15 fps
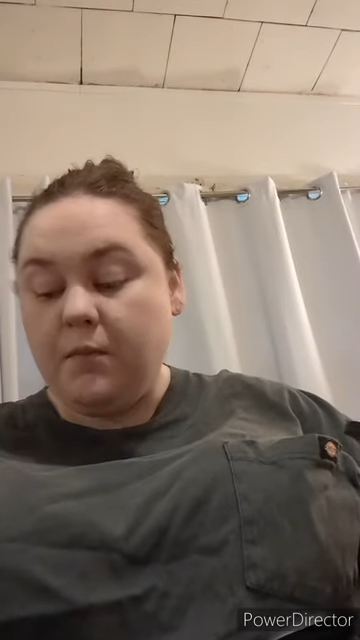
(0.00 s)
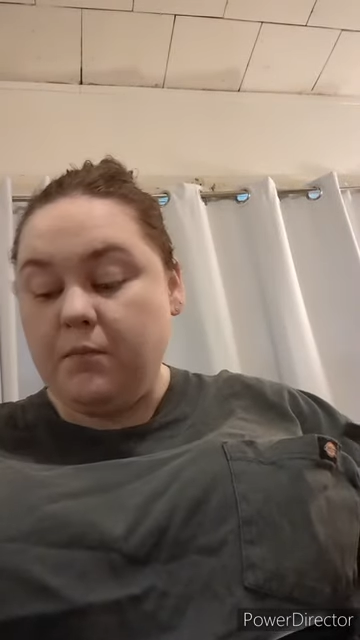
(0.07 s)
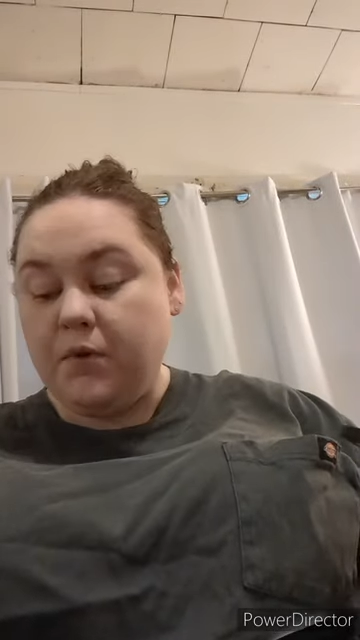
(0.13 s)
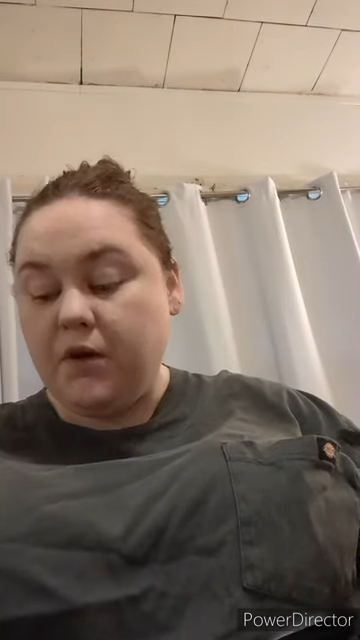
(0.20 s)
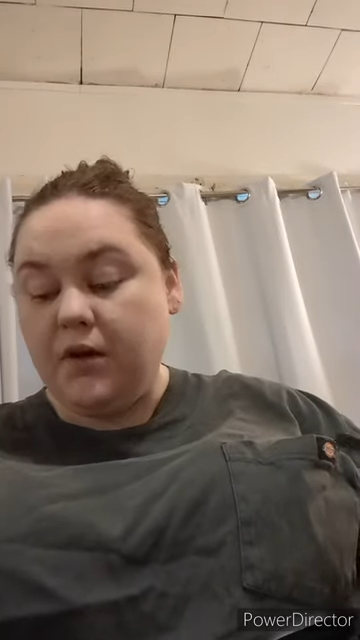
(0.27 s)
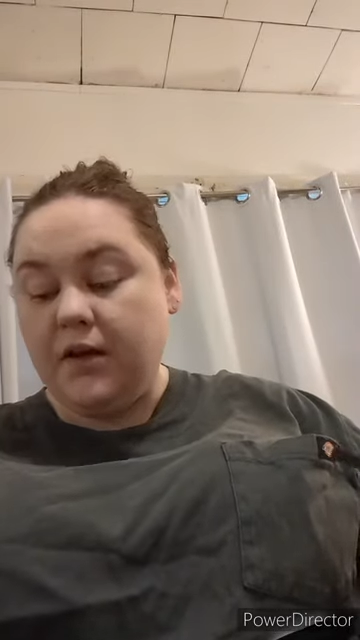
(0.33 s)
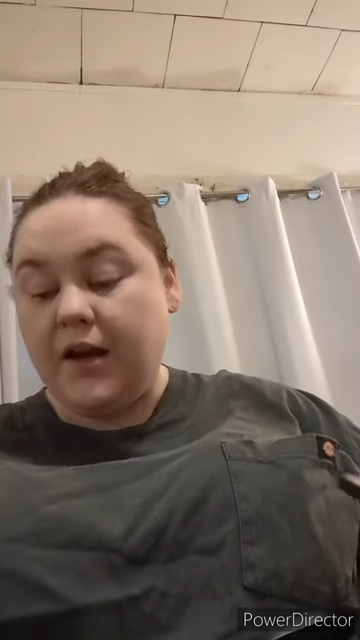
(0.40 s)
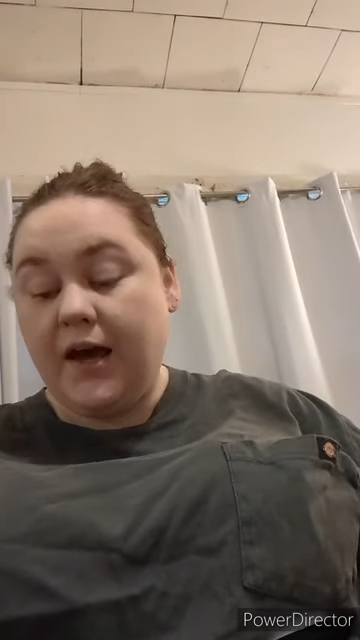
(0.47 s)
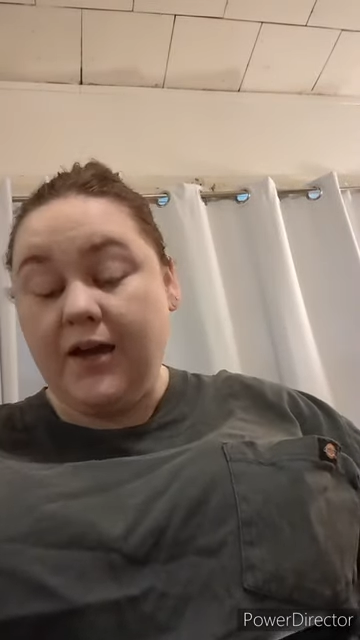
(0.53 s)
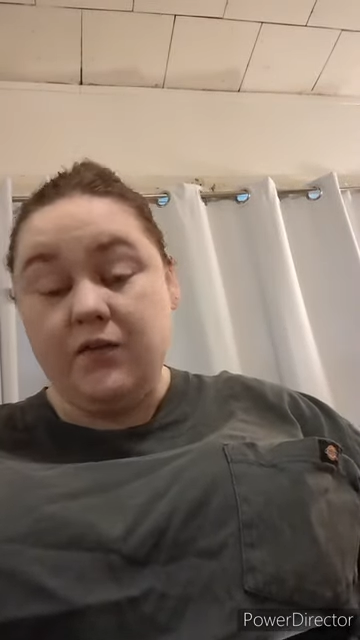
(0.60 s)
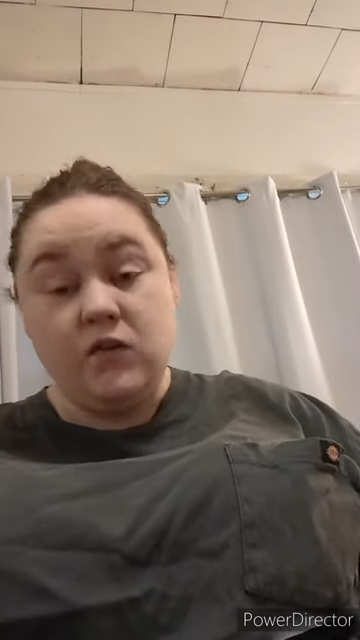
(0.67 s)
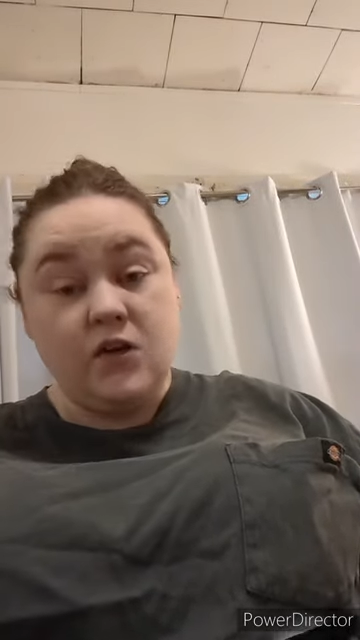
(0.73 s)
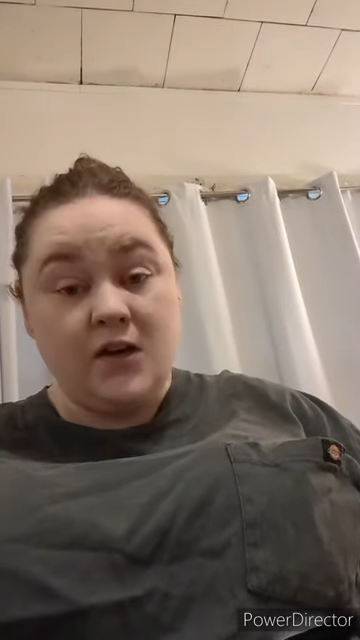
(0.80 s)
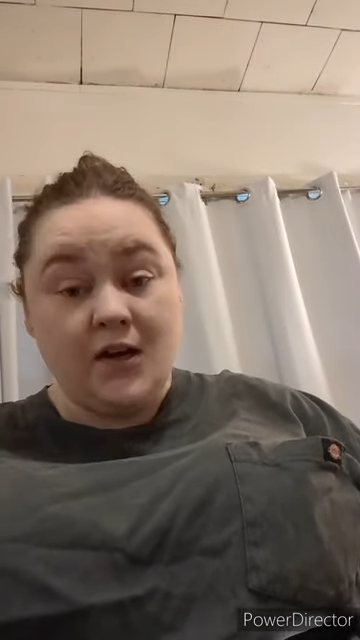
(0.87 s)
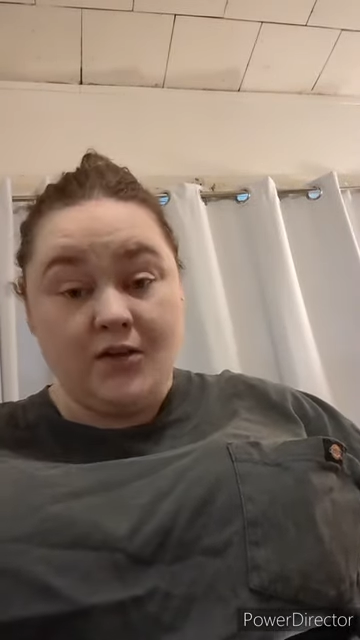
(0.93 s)
but
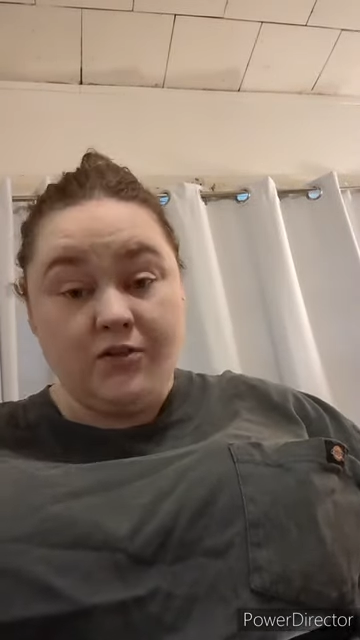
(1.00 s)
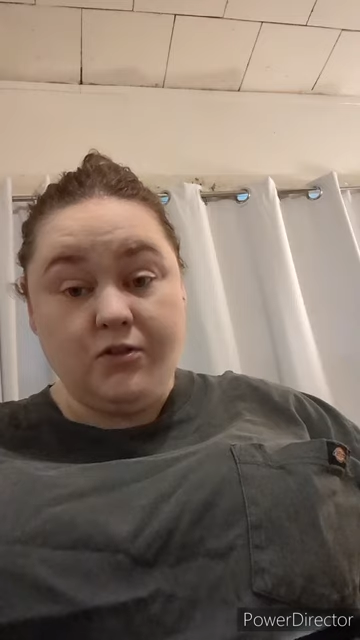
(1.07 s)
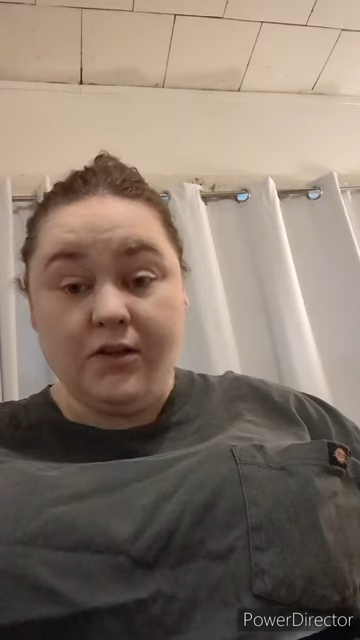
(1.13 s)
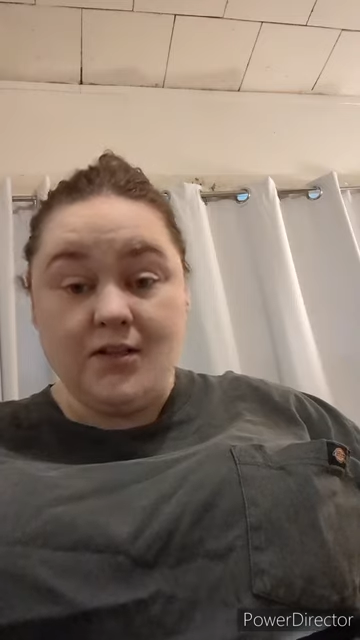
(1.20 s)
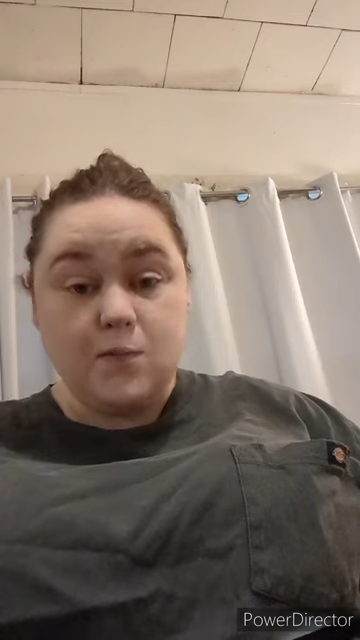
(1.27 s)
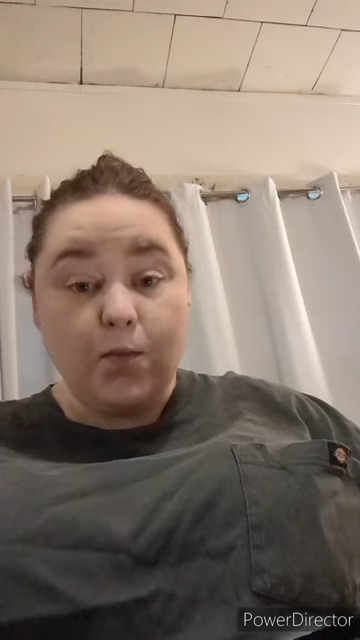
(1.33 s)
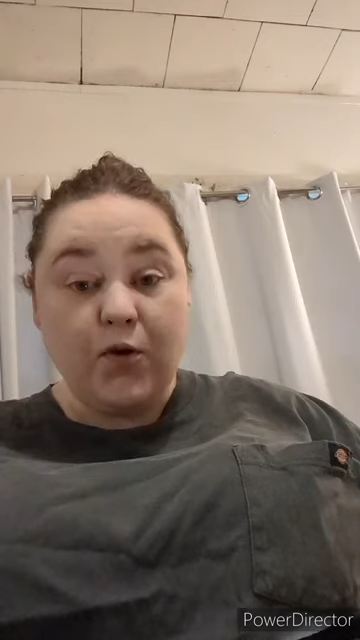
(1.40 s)
Avon also has a